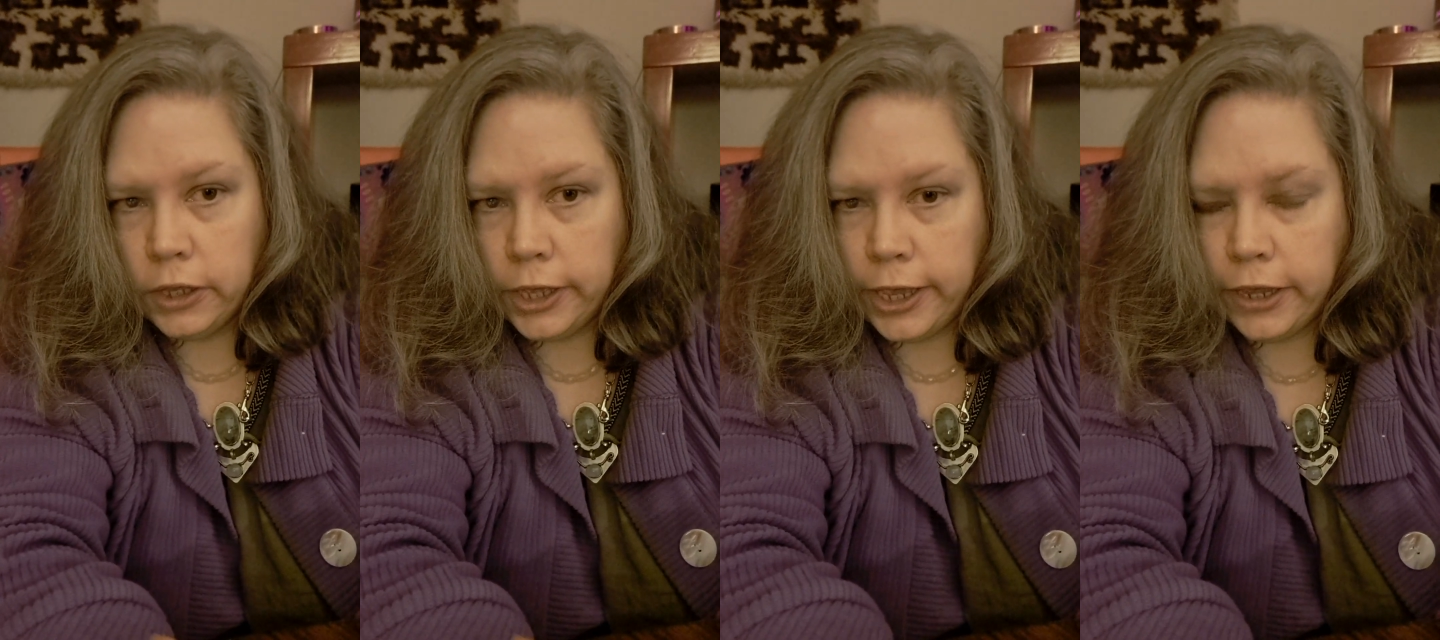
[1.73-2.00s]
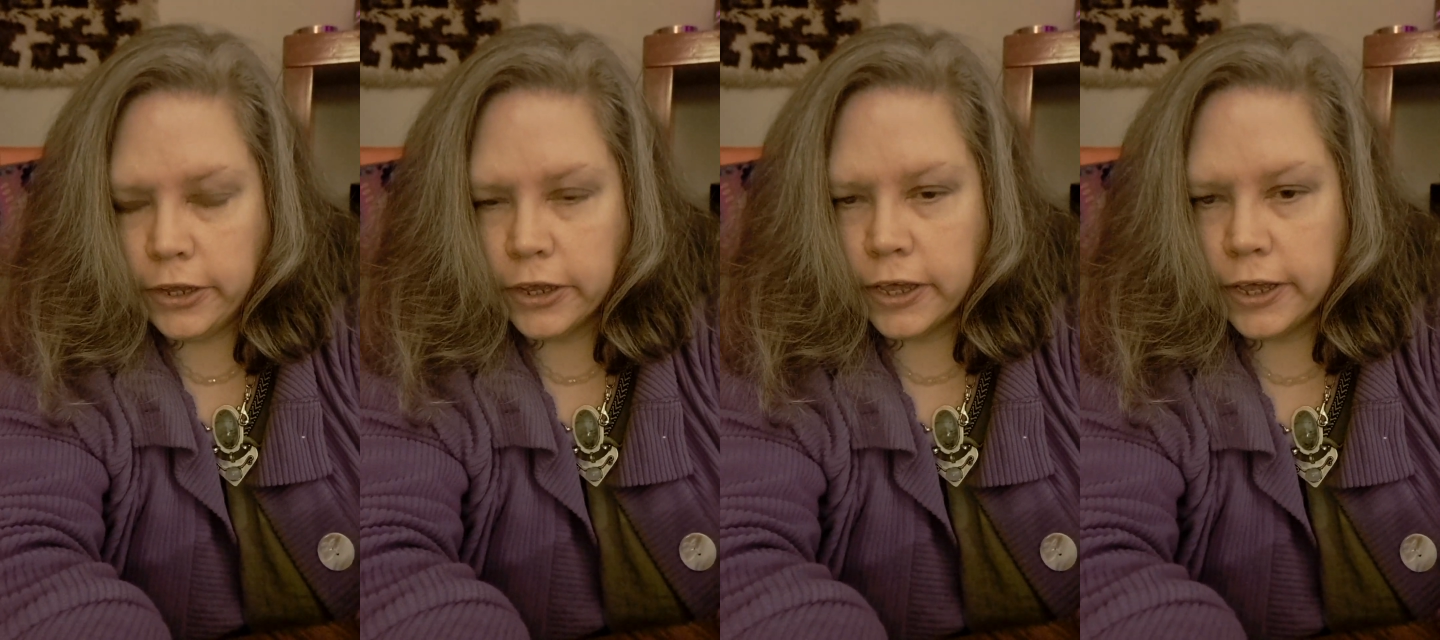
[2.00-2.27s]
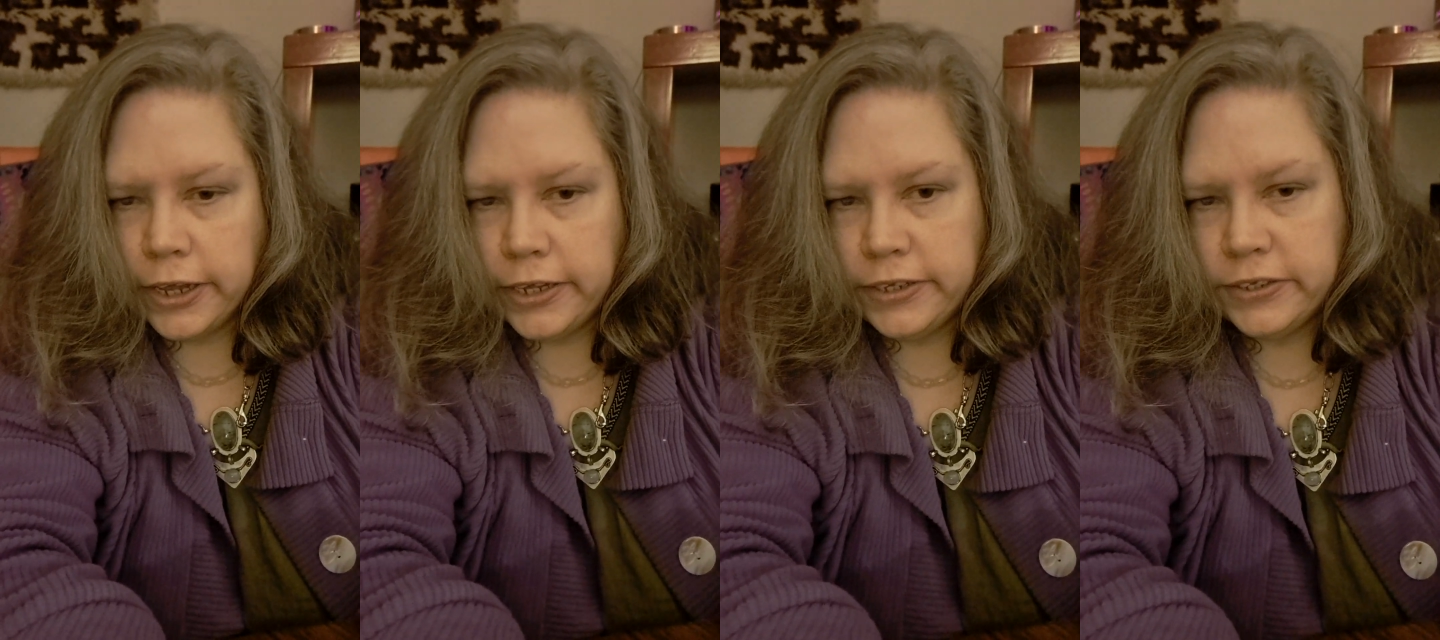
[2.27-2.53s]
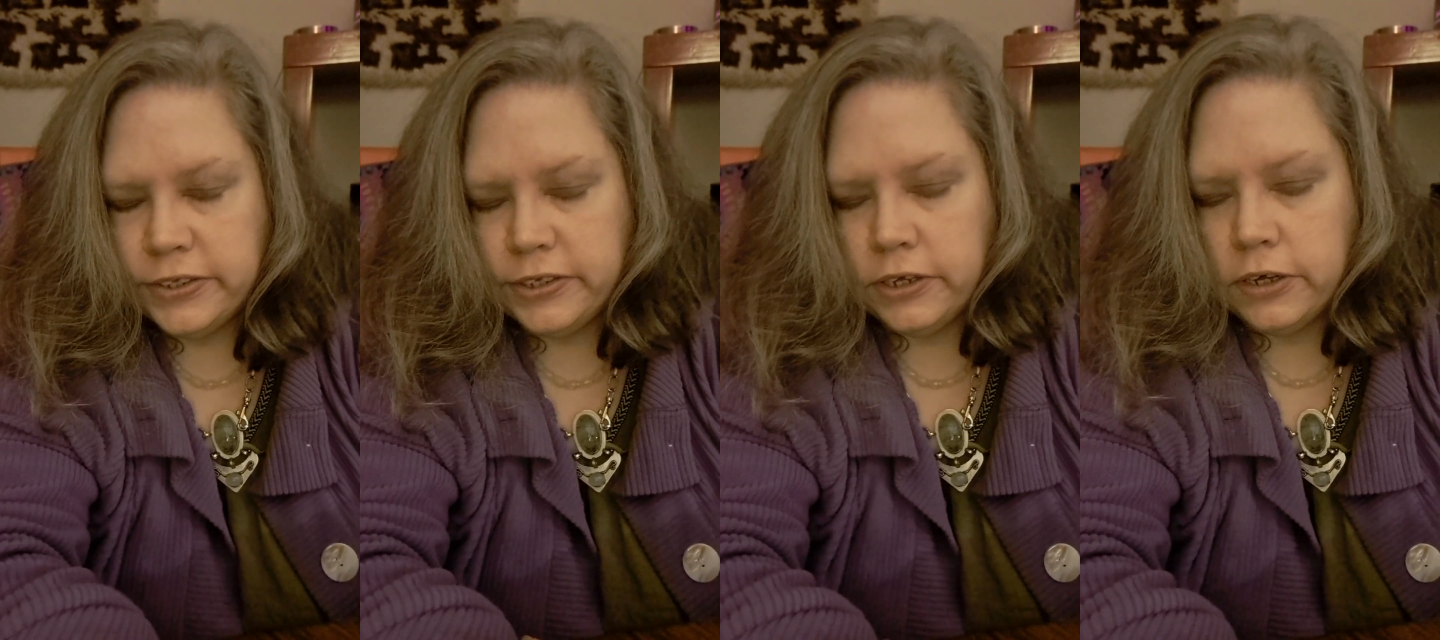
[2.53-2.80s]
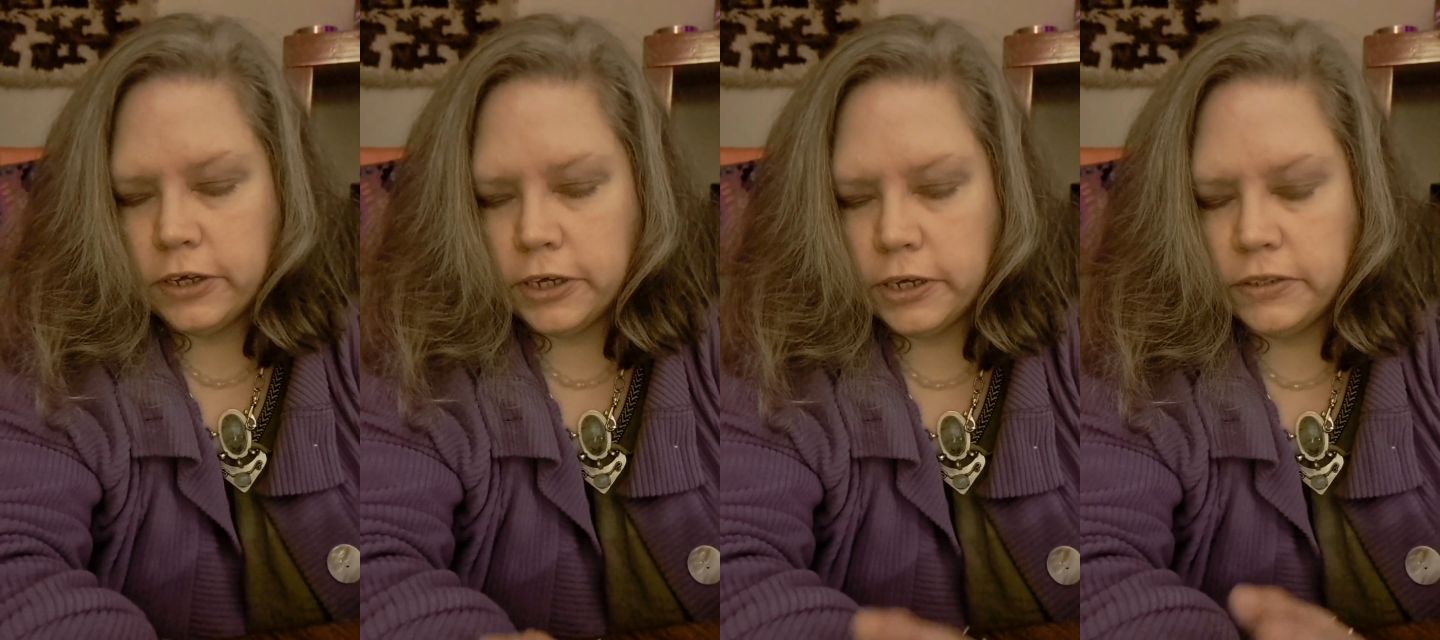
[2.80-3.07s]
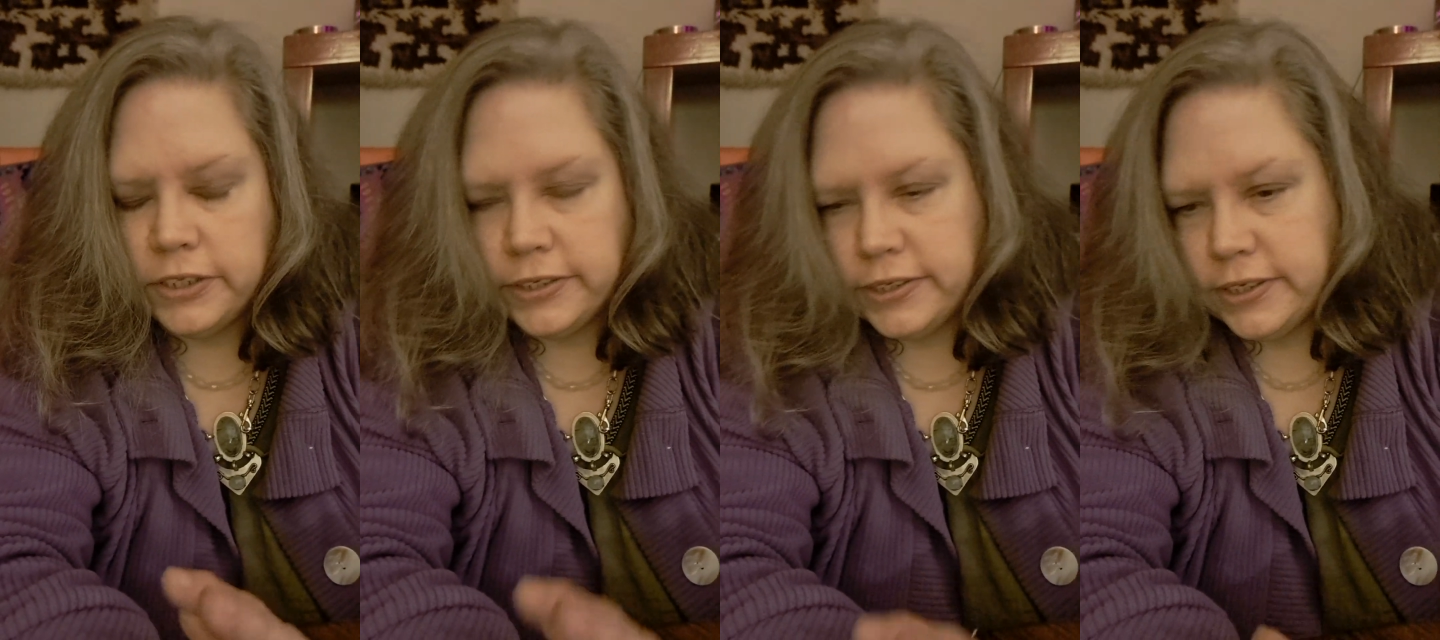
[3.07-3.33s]
Hey guys,
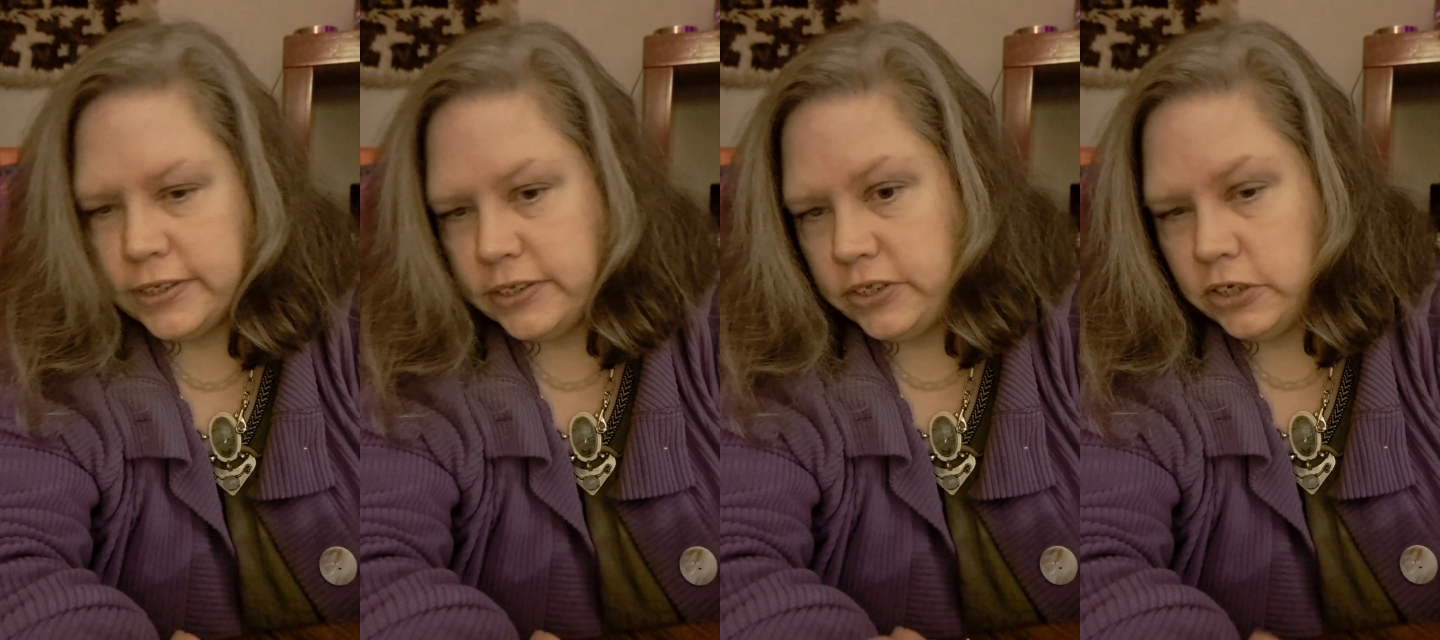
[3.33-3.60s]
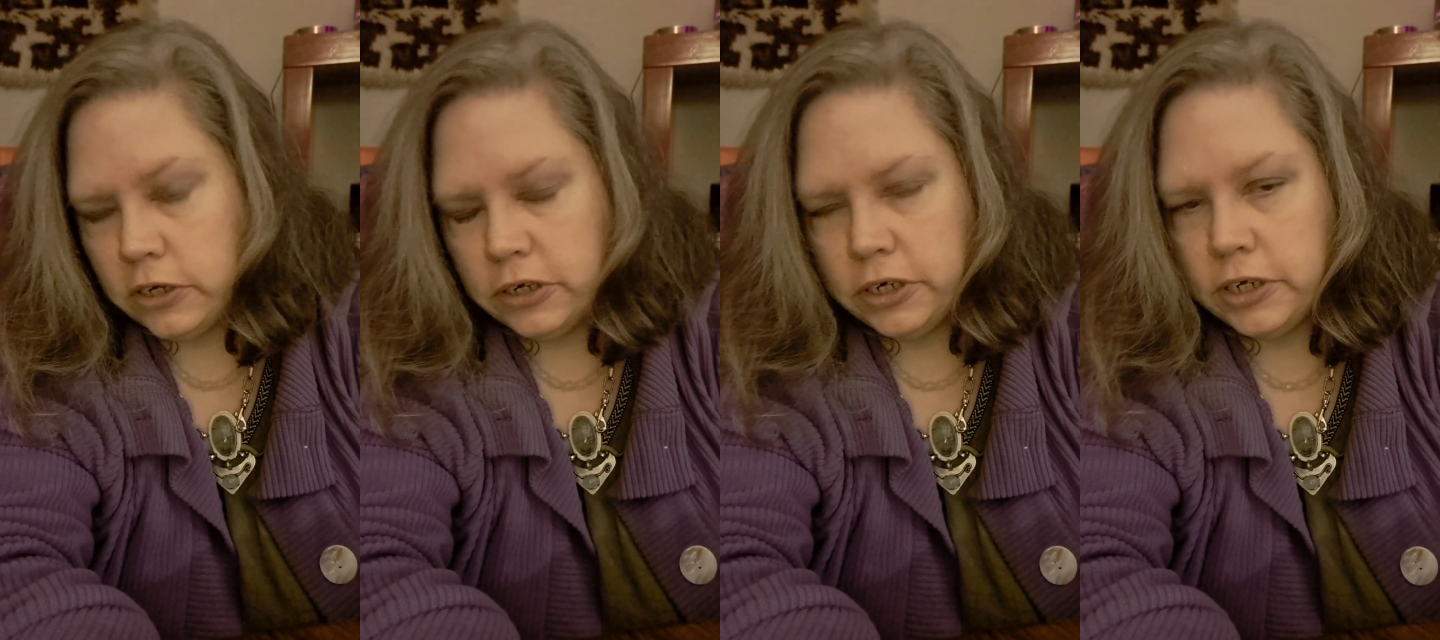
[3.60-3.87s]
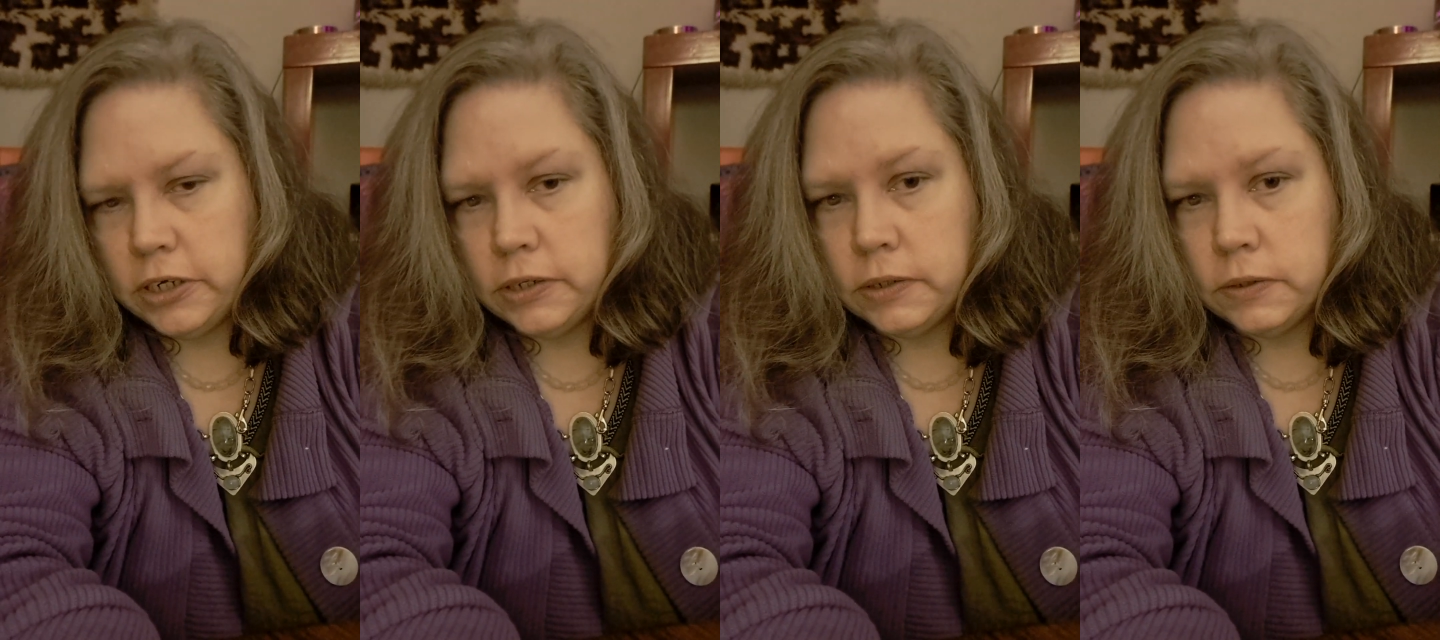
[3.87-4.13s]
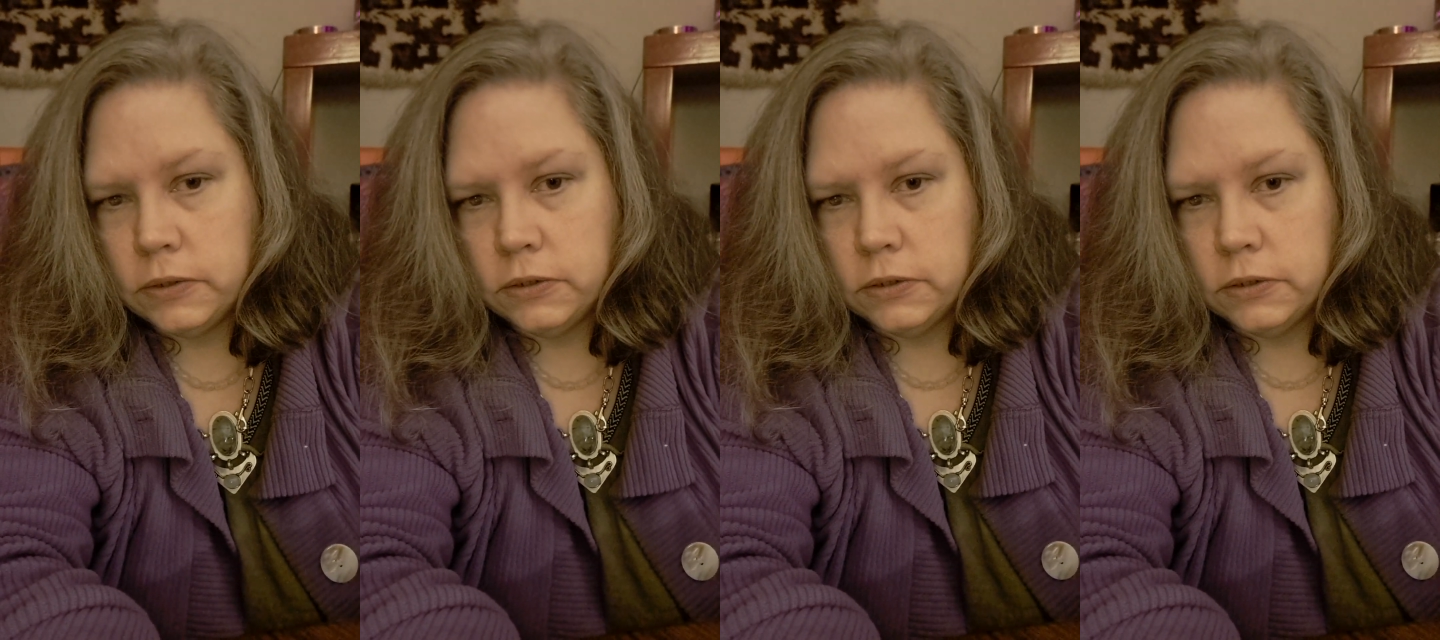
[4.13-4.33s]
this is Donna,